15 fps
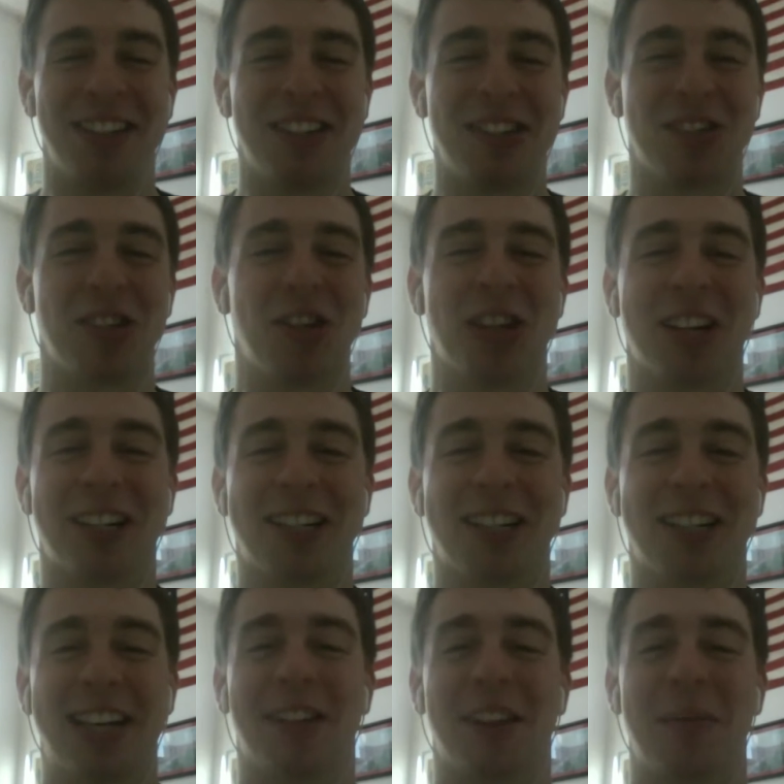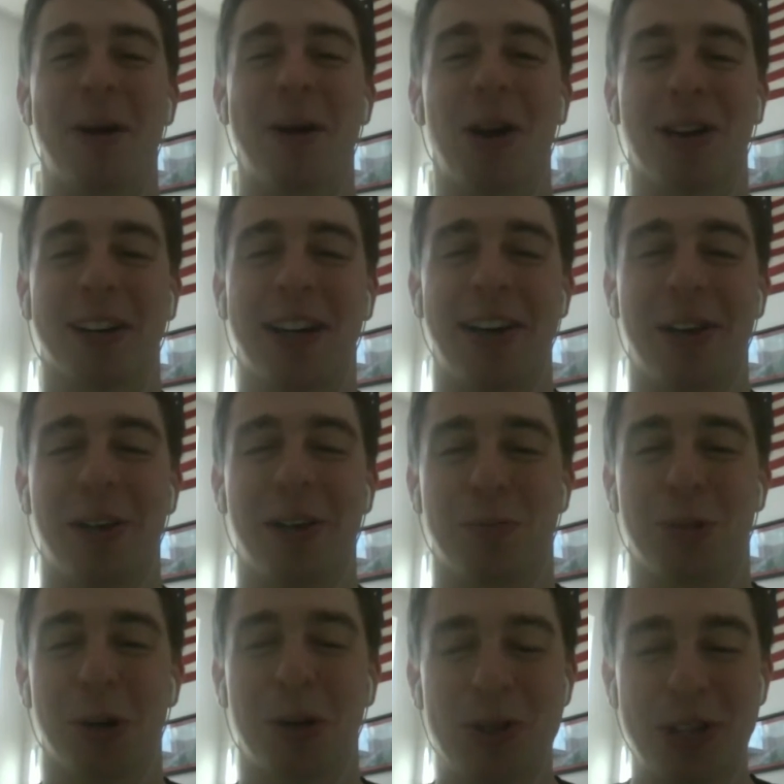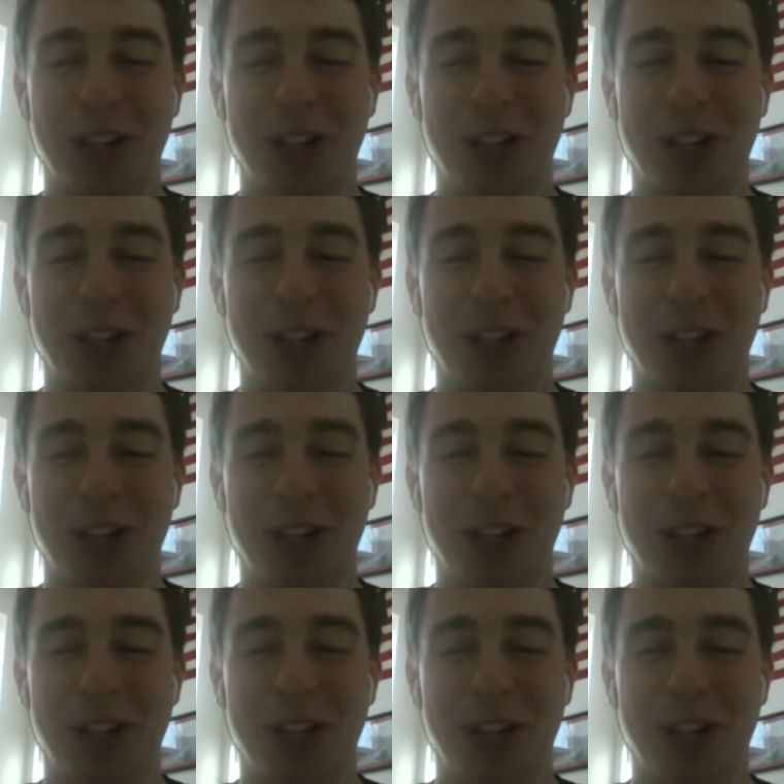So you're gonna take like the American Idol approach?